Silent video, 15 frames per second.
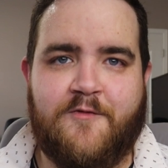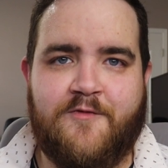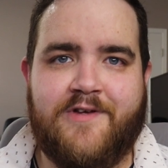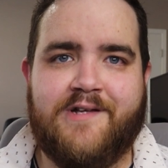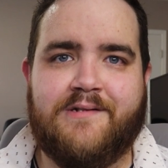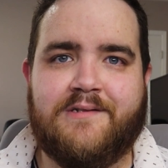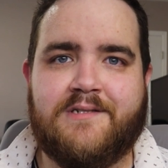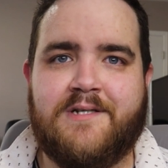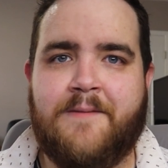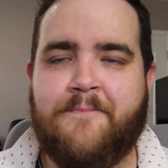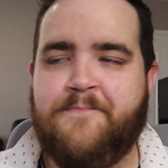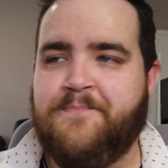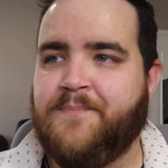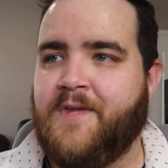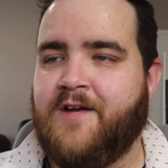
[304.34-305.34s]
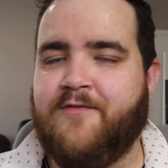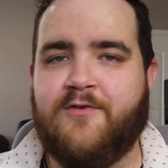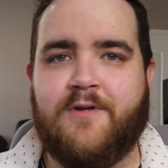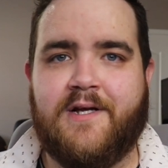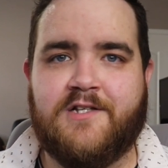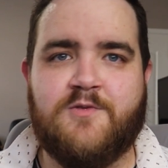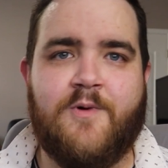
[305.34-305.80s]
in the field
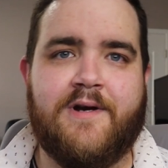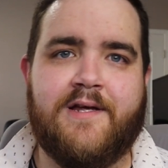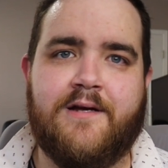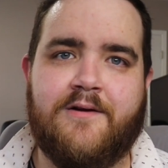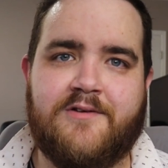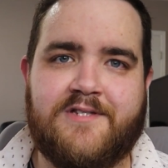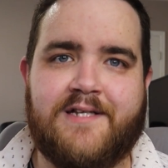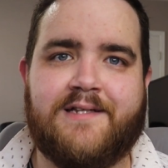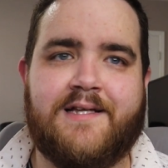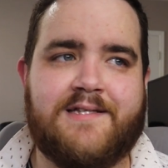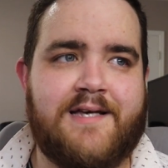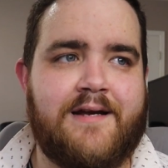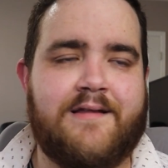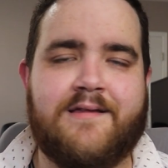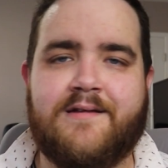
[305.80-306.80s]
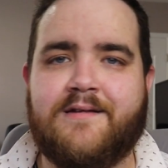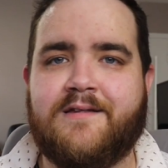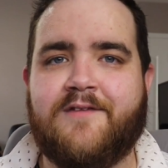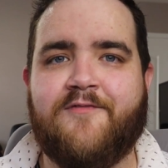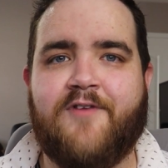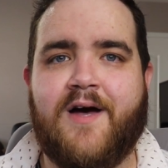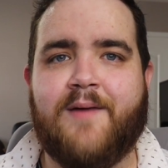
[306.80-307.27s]
for like 20 years, like that's kind of the
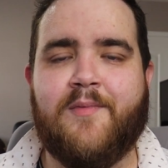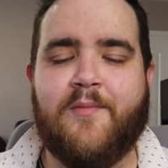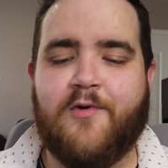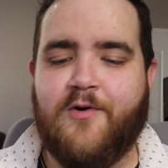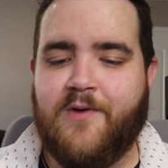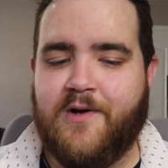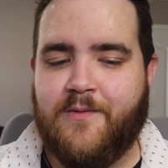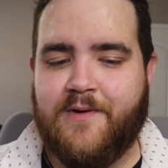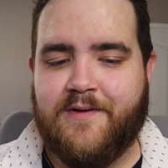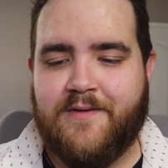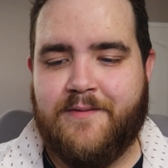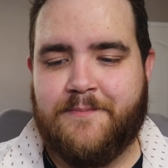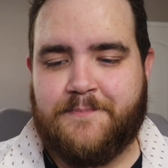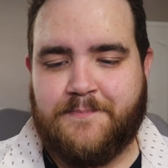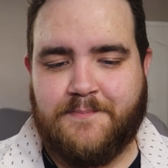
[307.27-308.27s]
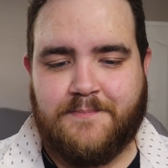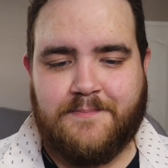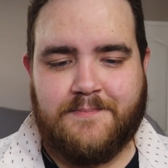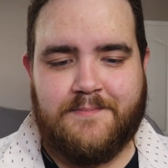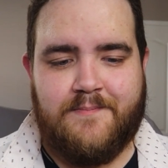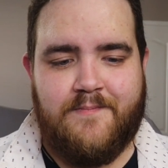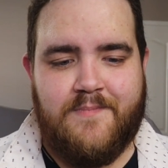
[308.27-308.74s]
the vibe I'm going with.
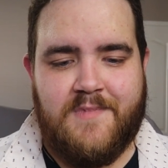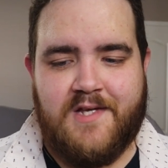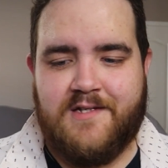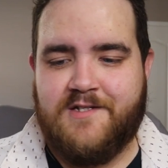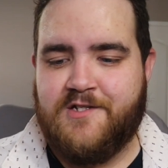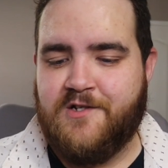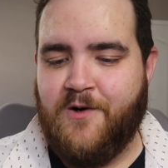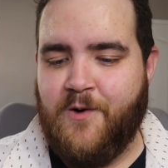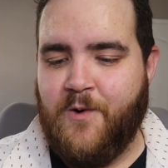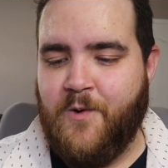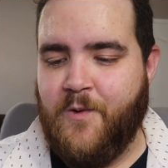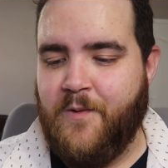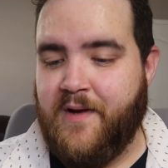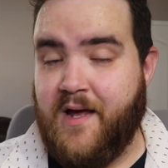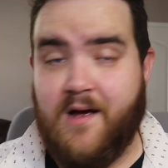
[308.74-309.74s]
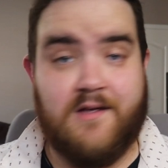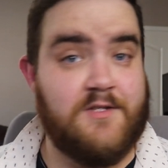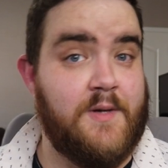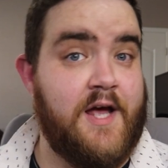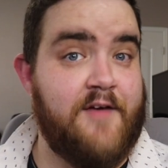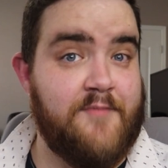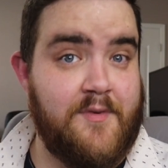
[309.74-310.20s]
So yeah,
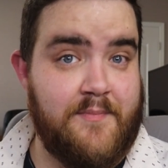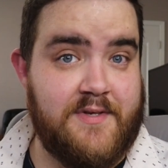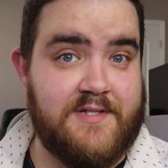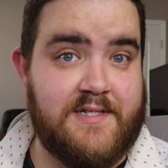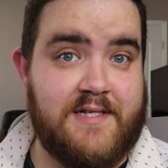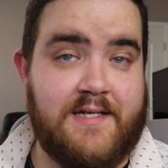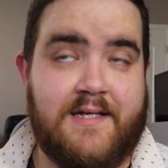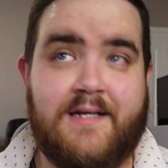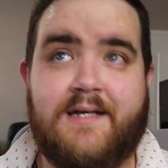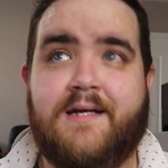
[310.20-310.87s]
so I have been busy.